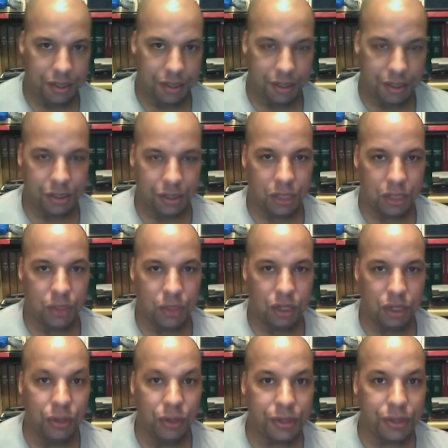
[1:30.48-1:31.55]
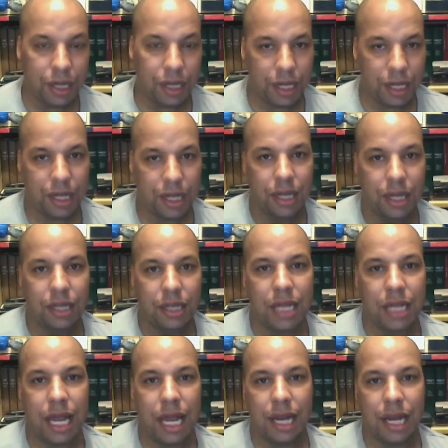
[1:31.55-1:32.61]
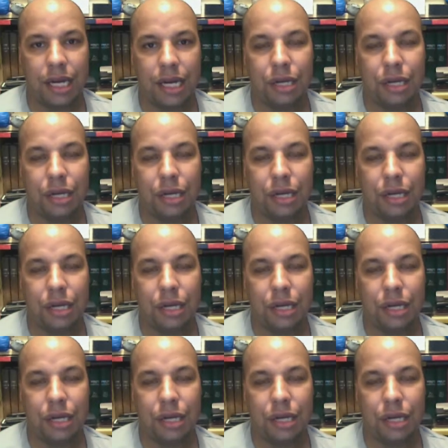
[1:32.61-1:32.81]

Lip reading: using the word loosely, then